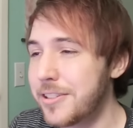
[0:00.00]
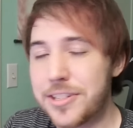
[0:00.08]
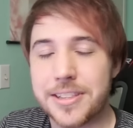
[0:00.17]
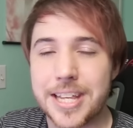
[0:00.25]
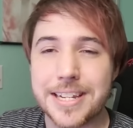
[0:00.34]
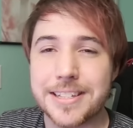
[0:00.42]

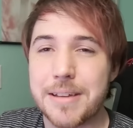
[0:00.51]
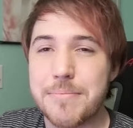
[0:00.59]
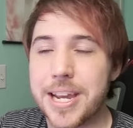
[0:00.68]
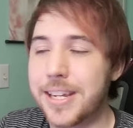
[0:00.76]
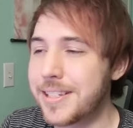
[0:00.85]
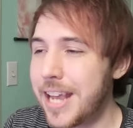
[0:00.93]
just things that
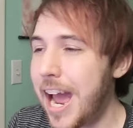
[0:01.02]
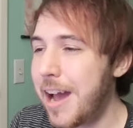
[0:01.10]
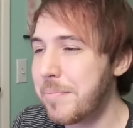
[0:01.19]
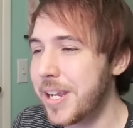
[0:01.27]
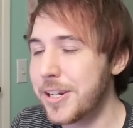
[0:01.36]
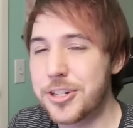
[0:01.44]
make us
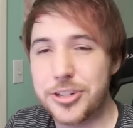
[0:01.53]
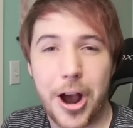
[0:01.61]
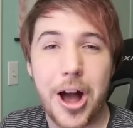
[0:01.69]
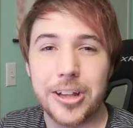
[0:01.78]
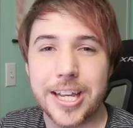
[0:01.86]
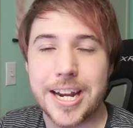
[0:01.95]
happy and
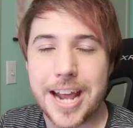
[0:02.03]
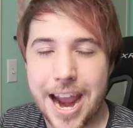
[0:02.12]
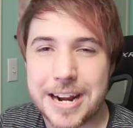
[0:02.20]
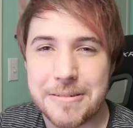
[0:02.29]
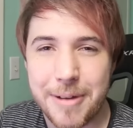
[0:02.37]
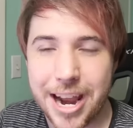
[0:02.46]
jolly in
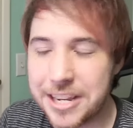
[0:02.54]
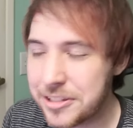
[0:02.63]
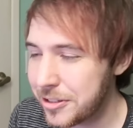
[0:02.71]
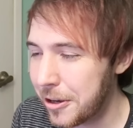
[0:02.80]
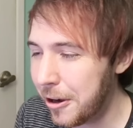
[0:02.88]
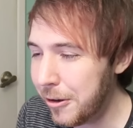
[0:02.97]
anime,
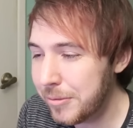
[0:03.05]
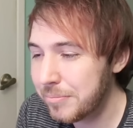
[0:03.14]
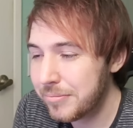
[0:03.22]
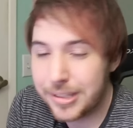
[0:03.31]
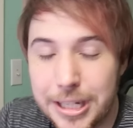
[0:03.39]
so